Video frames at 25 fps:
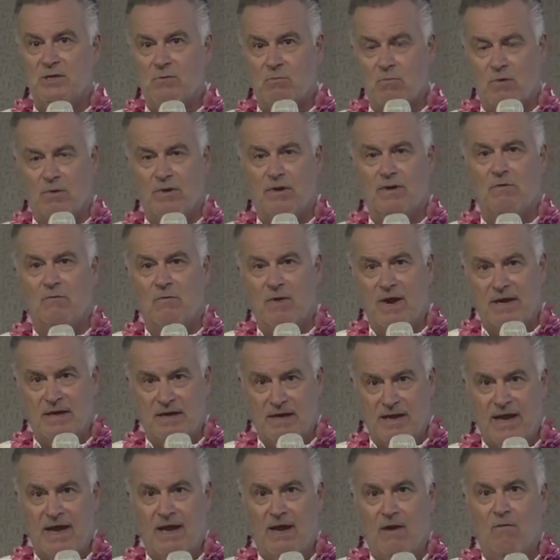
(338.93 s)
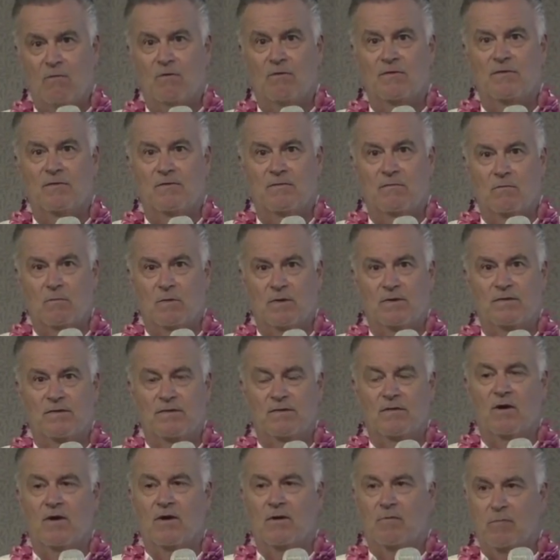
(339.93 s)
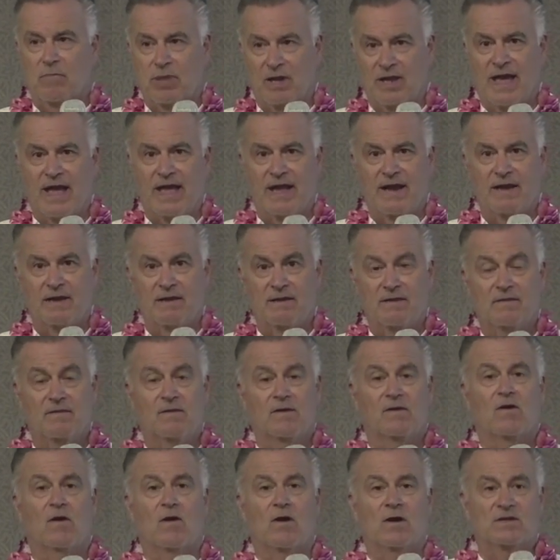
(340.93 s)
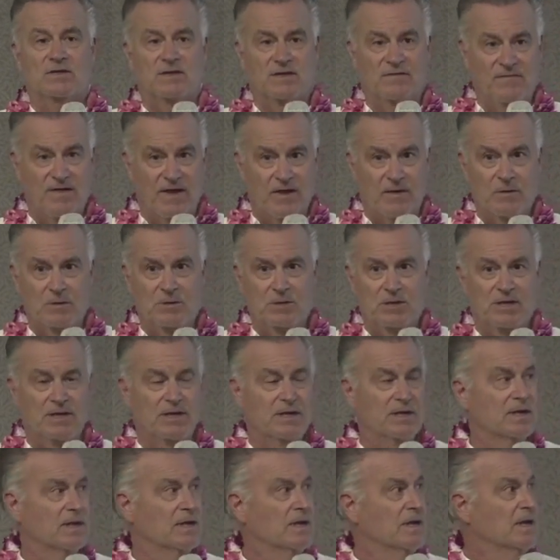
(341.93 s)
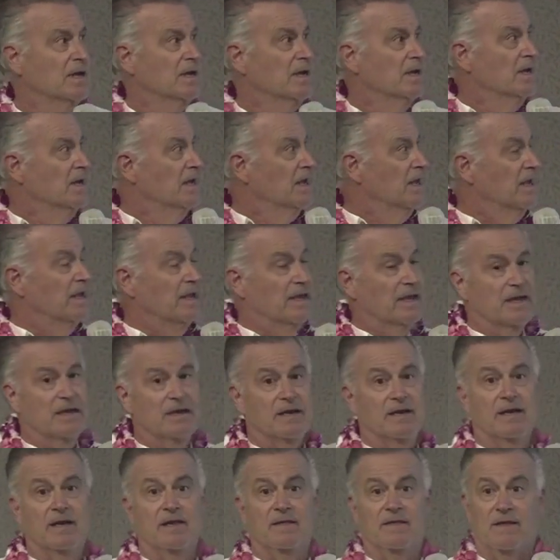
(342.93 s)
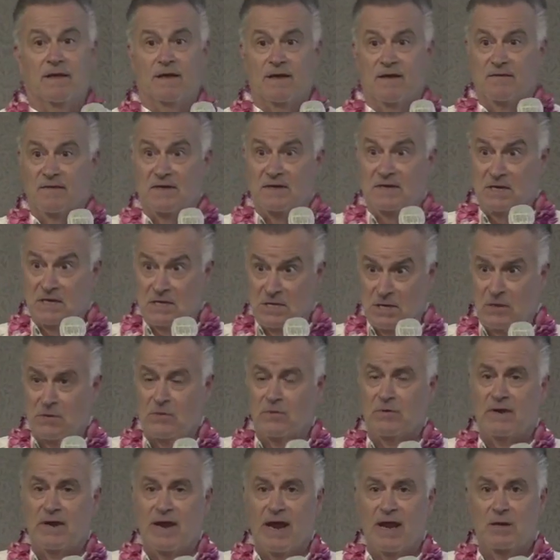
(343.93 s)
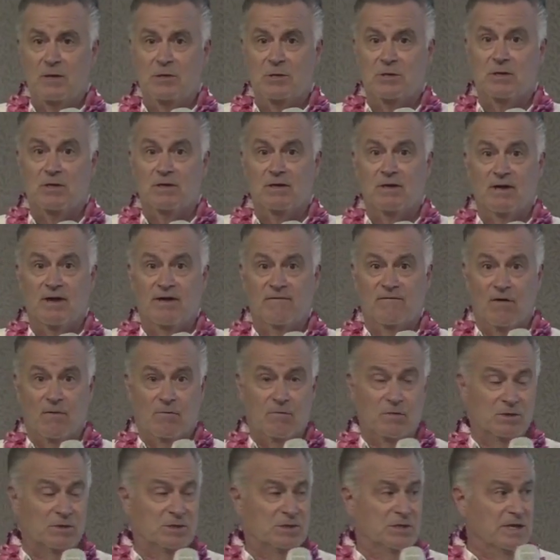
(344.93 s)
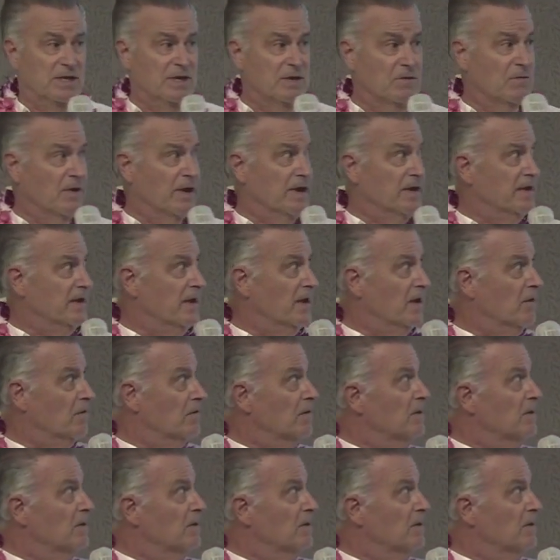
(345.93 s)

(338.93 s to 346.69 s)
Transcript: we're in right now with, with our planet, the cost of energy, and, and, and the deterioration of what we're seeing right now.